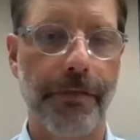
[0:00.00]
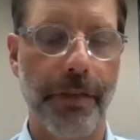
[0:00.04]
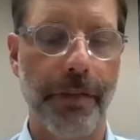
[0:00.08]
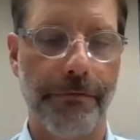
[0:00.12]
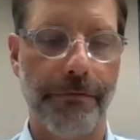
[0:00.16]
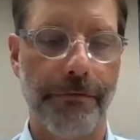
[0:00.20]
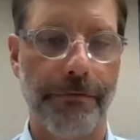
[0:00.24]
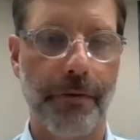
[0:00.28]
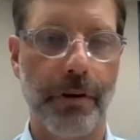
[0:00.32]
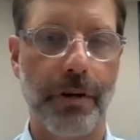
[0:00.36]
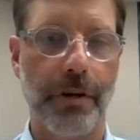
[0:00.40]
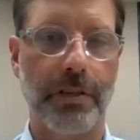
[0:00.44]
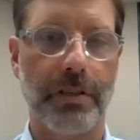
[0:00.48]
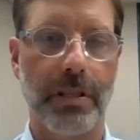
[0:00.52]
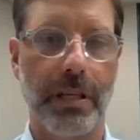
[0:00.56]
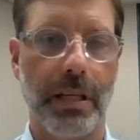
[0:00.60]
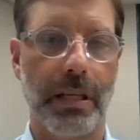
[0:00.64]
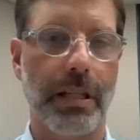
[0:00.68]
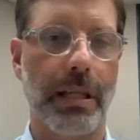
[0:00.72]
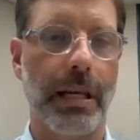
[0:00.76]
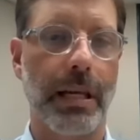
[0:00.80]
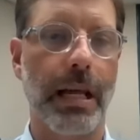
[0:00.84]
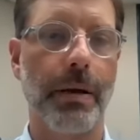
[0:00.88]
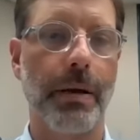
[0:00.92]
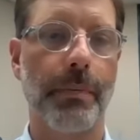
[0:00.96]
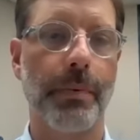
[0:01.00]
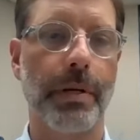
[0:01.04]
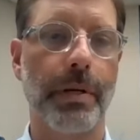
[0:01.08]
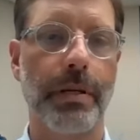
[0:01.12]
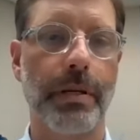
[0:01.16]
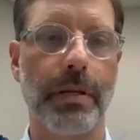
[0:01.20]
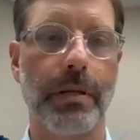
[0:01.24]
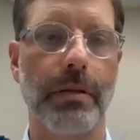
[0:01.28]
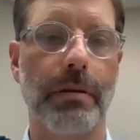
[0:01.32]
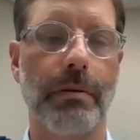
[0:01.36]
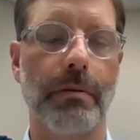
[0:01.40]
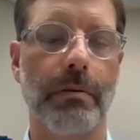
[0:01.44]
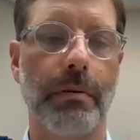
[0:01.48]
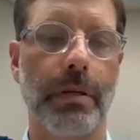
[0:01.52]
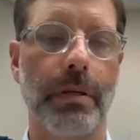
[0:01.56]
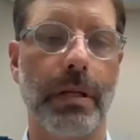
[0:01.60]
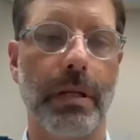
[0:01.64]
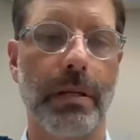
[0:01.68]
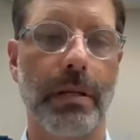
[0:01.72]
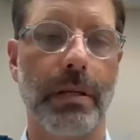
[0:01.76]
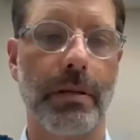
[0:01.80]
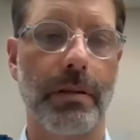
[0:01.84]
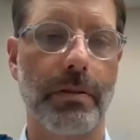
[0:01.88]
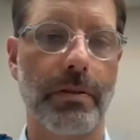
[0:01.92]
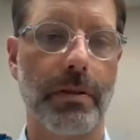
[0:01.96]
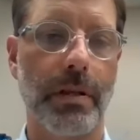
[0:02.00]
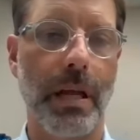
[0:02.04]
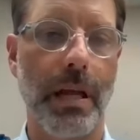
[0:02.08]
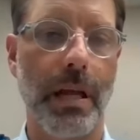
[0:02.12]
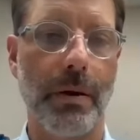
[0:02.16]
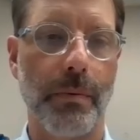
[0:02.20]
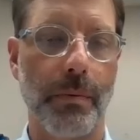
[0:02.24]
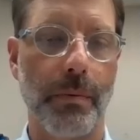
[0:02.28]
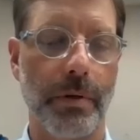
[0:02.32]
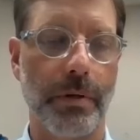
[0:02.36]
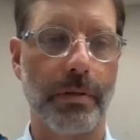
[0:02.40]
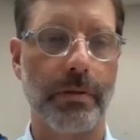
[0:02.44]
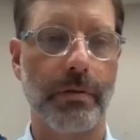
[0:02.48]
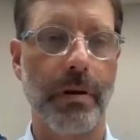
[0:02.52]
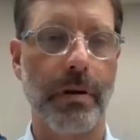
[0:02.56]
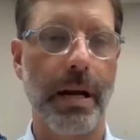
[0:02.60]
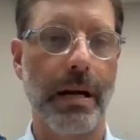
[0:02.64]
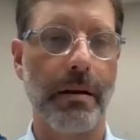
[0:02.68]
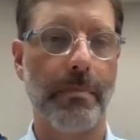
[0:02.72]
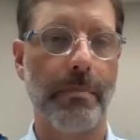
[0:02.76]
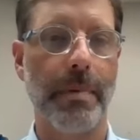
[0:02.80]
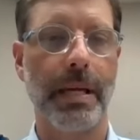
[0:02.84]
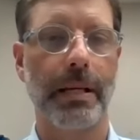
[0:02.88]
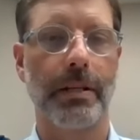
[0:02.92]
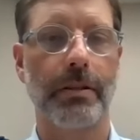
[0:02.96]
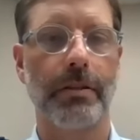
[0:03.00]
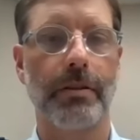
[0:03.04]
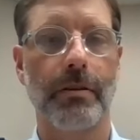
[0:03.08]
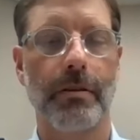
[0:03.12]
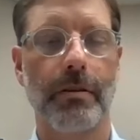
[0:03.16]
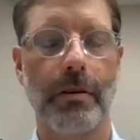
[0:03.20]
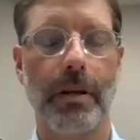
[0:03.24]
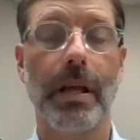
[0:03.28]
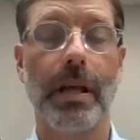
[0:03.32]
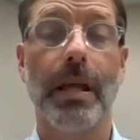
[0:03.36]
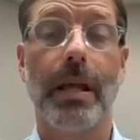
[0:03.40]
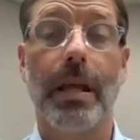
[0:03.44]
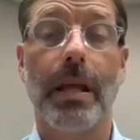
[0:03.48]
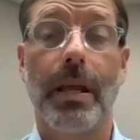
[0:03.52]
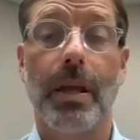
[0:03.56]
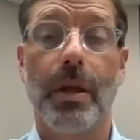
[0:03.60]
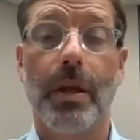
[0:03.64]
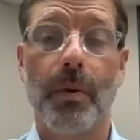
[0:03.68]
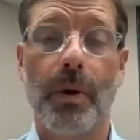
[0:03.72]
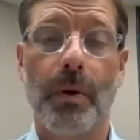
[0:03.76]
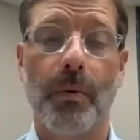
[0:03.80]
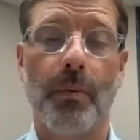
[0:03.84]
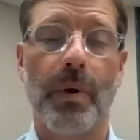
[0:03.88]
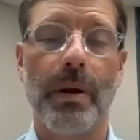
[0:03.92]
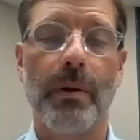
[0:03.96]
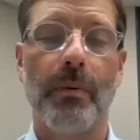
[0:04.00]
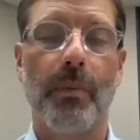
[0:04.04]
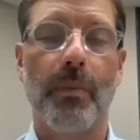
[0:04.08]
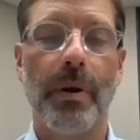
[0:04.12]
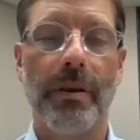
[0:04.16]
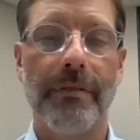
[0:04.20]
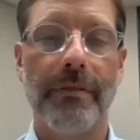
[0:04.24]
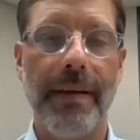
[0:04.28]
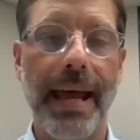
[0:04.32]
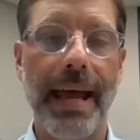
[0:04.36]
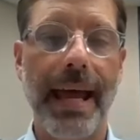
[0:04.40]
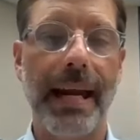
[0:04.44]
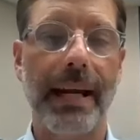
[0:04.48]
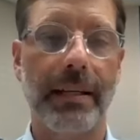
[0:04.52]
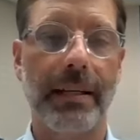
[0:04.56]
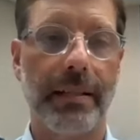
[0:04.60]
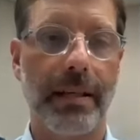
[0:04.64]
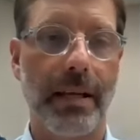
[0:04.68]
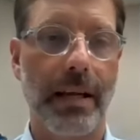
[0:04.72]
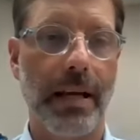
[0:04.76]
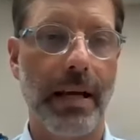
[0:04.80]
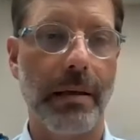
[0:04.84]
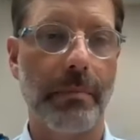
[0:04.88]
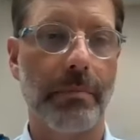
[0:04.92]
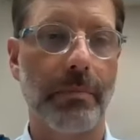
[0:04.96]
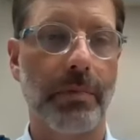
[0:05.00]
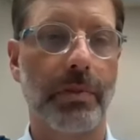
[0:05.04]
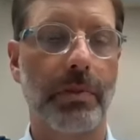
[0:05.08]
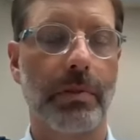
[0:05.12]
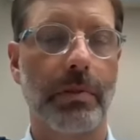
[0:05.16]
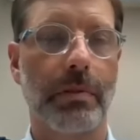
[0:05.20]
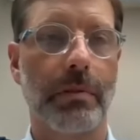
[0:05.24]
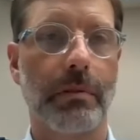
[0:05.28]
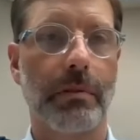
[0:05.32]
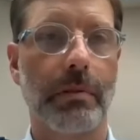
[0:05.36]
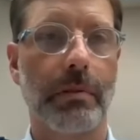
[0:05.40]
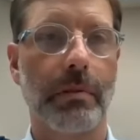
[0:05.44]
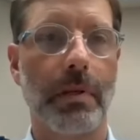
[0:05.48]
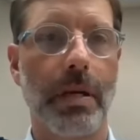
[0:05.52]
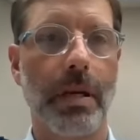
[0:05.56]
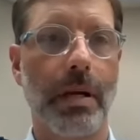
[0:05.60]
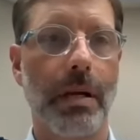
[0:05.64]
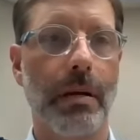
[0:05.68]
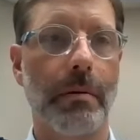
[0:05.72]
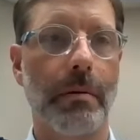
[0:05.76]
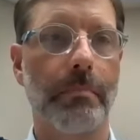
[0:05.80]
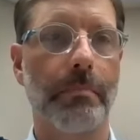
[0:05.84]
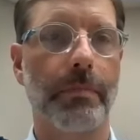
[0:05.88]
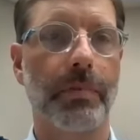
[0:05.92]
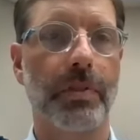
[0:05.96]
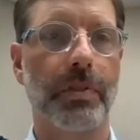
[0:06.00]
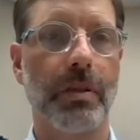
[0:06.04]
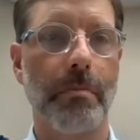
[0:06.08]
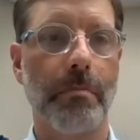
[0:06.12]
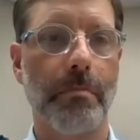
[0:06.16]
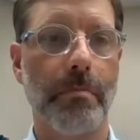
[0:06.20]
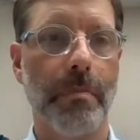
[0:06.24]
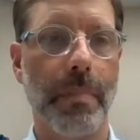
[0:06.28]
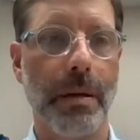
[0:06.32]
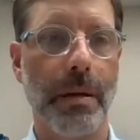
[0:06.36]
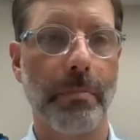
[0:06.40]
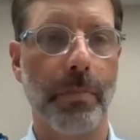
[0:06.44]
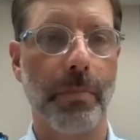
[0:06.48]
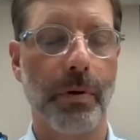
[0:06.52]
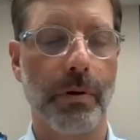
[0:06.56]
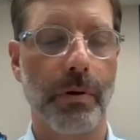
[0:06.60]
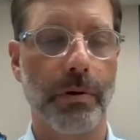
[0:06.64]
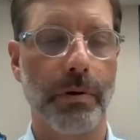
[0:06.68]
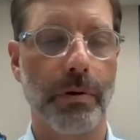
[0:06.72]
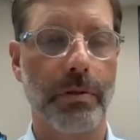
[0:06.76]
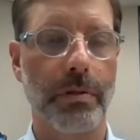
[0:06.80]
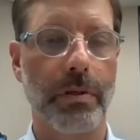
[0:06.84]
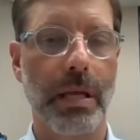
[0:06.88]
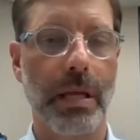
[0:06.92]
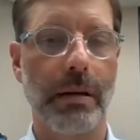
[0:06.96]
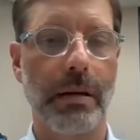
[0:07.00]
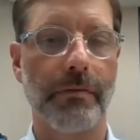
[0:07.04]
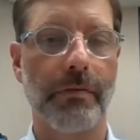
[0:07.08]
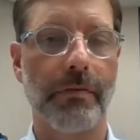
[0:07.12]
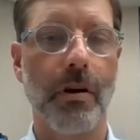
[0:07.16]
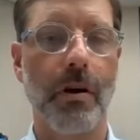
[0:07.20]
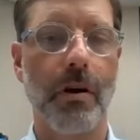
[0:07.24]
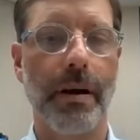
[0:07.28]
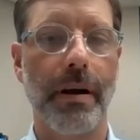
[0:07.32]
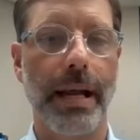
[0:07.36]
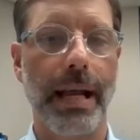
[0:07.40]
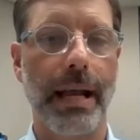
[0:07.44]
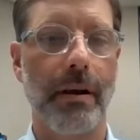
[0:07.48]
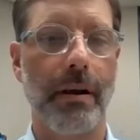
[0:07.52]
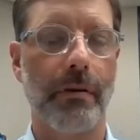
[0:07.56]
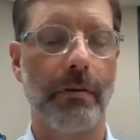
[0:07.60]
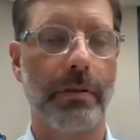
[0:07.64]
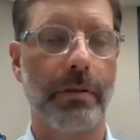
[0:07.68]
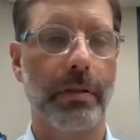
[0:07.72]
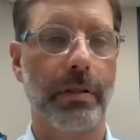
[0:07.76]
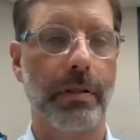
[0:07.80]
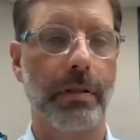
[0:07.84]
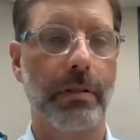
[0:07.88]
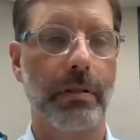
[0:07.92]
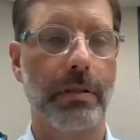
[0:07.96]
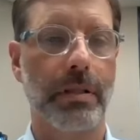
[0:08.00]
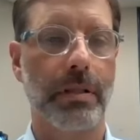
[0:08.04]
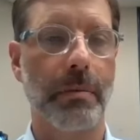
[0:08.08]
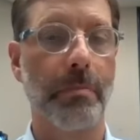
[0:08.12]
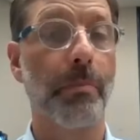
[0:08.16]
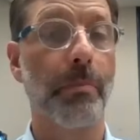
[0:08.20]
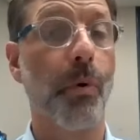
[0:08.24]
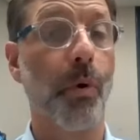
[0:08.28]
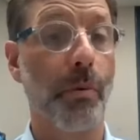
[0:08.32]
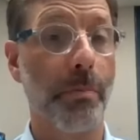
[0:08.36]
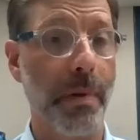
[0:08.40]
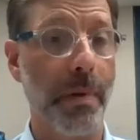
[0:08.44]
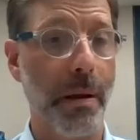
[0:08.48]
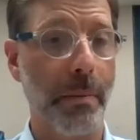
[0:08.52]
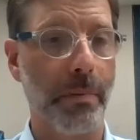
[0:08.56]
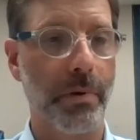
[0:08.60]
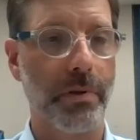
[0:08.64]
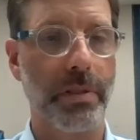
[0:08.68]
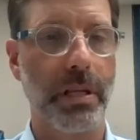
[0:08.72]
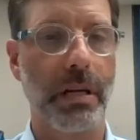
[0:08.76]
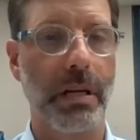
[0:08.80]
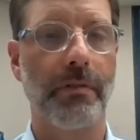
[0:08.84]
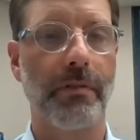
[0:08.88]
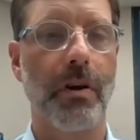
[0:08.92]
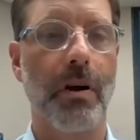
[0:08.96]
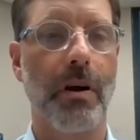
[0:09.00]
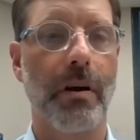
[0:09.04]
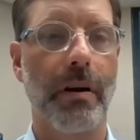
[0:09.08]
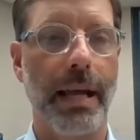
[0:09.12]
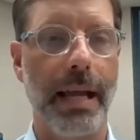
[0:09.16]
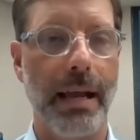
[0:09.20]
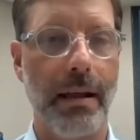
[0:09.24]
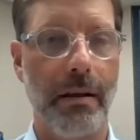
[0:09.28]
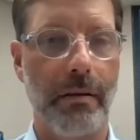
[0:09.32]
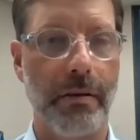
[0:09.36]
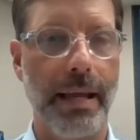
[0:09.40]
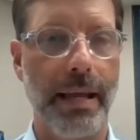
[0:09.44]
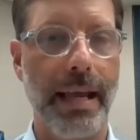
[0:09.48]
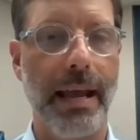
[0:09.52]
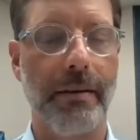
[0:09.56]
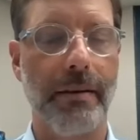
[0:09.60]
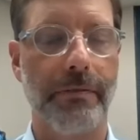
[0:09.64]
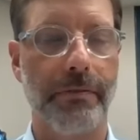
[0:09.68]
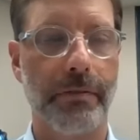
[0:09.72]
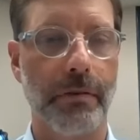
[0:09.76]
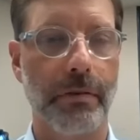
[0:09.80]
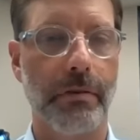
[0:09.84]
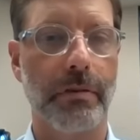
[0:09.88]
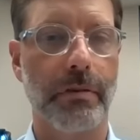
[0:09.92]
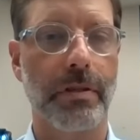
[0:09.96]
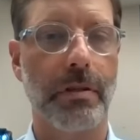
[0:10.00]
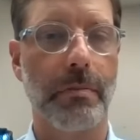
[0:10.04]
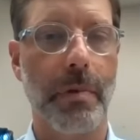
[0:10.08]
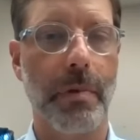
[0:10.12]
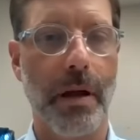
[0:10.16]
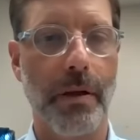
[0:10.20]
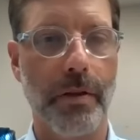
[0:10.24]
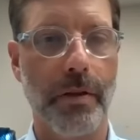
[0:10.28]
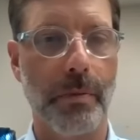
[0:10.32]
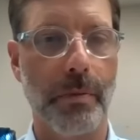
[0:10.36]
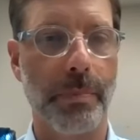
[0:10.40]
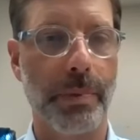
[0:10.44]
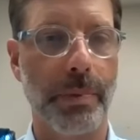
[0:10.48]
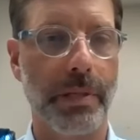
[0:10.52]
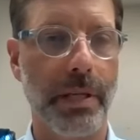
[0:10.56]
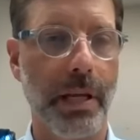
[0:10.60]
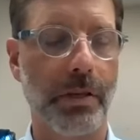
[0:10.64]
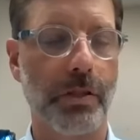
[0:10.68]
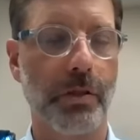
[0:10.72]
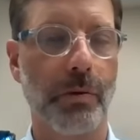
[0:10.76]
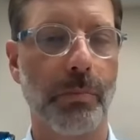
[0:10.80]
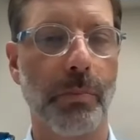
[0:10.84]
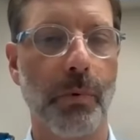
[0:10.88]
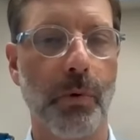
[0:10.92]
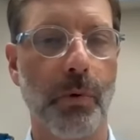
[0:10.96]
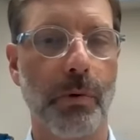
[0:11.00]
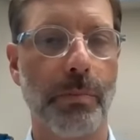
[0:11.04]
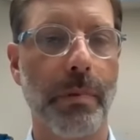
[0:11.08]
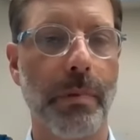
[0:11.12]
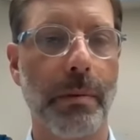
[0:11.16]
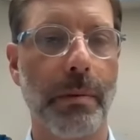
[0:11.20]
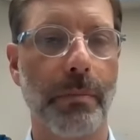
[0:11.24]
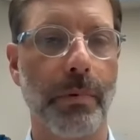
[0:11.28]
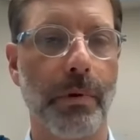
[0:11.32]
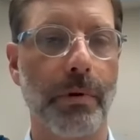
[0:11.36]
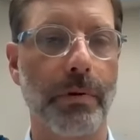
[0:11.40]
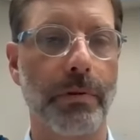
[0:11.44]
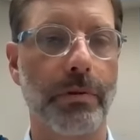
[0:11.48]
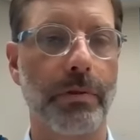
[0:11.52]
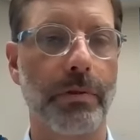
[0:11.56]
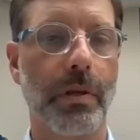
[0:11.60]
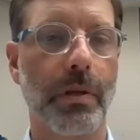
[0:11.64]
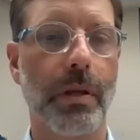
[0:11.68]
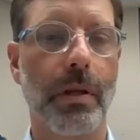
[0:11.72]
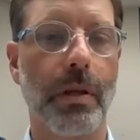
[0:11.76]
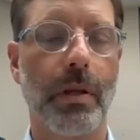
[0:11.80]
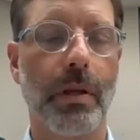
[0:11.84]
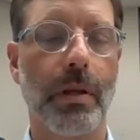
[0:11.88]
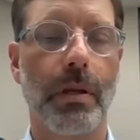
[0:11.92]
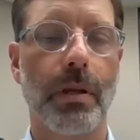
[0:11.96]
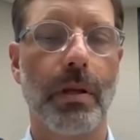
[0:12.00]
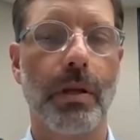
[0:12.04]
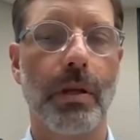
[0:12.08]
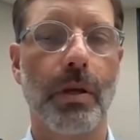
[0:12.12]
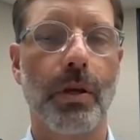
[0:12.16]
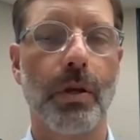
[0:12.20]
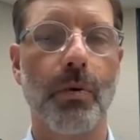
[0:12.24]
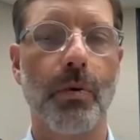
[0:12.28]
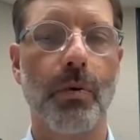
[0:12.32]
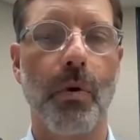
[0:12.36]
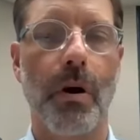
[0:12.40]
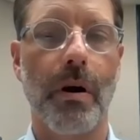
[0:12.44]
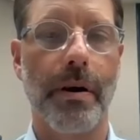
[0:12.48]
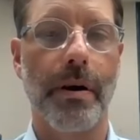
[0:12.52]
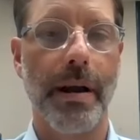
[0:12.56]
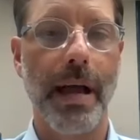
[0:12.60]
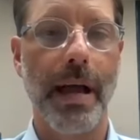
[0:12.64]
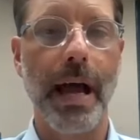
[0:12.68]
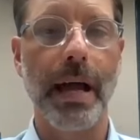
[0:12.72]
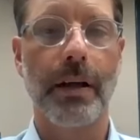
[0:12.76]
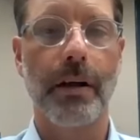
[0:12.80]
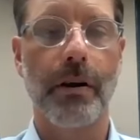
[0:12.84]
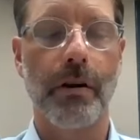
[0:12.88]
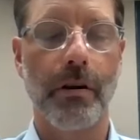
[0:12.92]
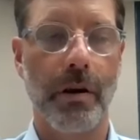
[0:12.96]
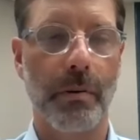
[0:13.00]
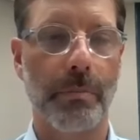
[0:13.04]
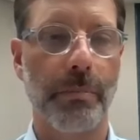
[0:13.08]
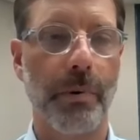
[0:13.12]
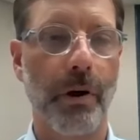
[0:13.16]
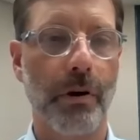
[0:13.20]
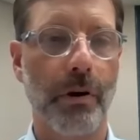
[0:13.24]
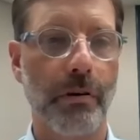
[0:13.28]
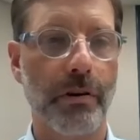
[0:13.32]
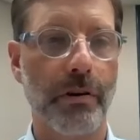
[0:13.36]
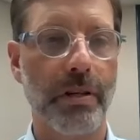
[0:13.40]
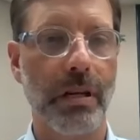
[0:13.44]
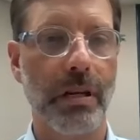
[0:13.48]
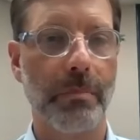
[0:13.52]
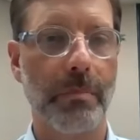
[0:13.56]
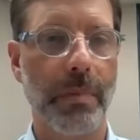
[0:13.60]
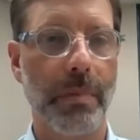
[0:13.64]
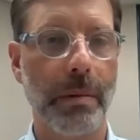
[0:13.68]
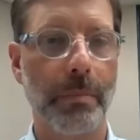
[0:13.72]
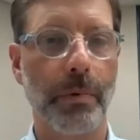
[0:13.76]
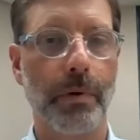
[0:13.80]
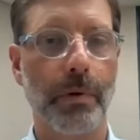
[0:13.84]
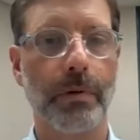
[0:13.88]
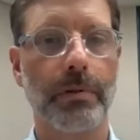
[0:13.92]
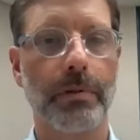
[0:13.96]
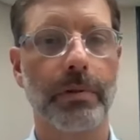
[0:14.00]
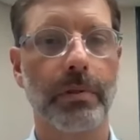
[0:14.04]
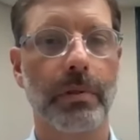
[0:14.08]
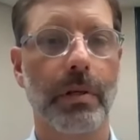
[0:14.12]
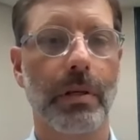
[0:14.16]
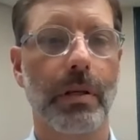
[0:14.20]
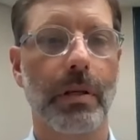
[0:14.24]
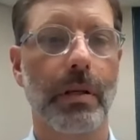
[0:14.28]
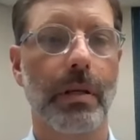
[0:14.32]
the first thing that I would do is I would try to make sure we've had at times some members that have gone out, some board members that have gone out after some other potential board members who are not current partnership members.